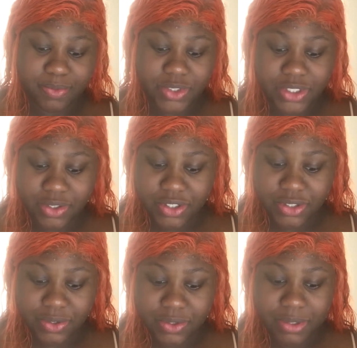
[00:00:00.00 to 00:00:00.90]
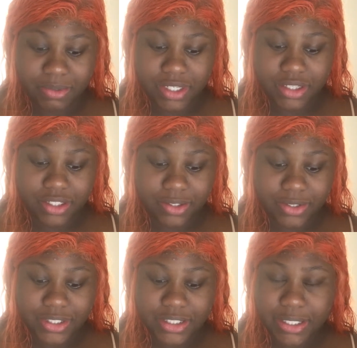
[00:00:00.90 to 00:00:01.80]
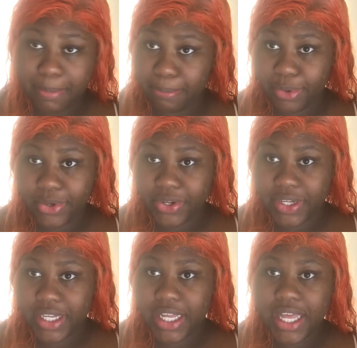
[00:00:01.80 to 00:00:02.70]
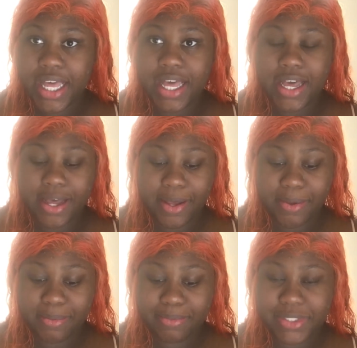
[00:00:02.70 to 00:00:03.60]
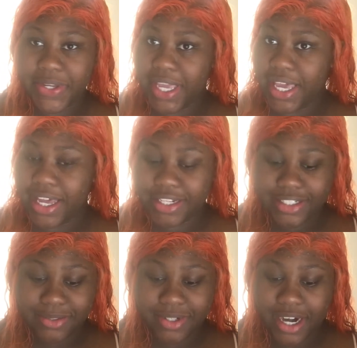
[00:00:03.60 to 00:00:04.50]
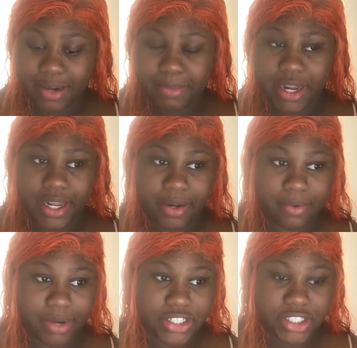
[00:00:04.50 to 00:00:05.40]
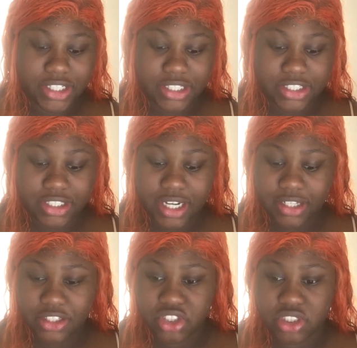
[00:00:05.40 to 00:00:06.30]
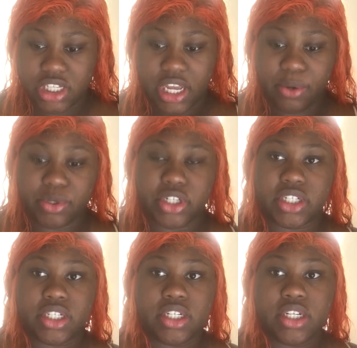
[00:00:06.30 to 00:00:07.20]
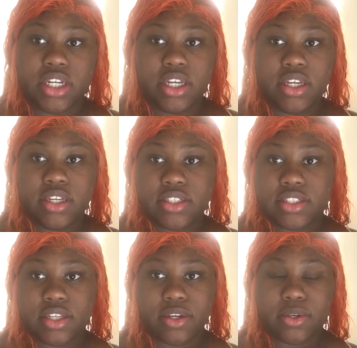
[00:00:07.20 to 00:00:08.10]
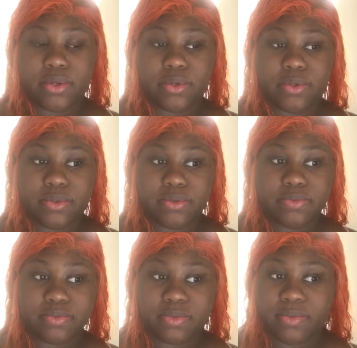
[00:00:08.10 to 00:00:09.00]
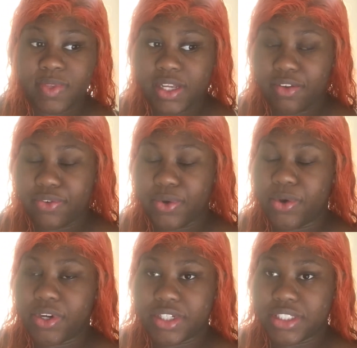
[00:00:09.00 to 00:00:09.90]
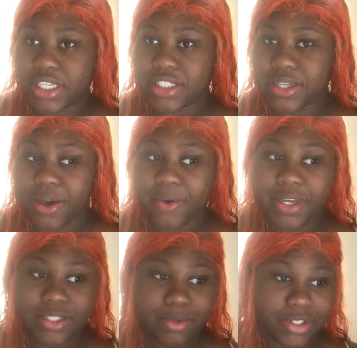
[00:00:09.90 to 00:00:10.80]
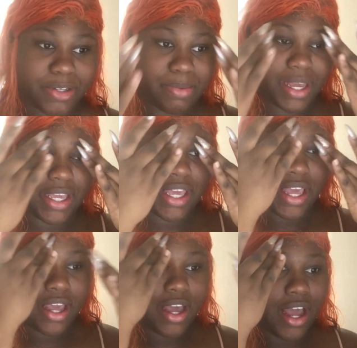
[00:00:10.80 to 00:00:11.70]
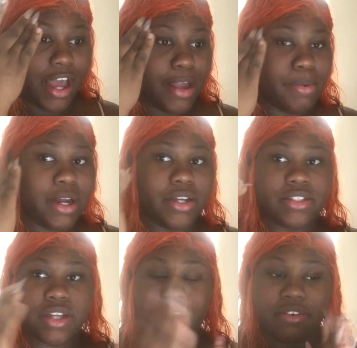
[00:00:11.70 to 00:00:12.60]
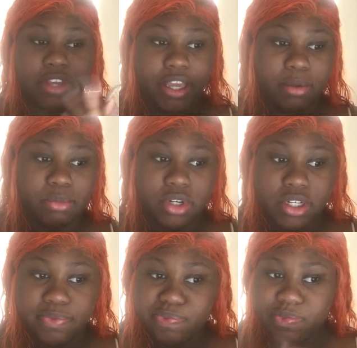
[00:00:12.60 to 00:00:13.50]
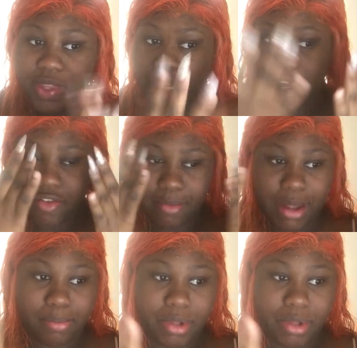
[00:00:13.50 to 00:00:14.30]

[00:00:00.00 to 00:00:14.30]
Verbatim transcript: just gonna do something a little simple. Um, so yeah, disregard my ratchetness. I just got out the shower, so of course, as always, I'm gonna do my eyebrows off camera cover my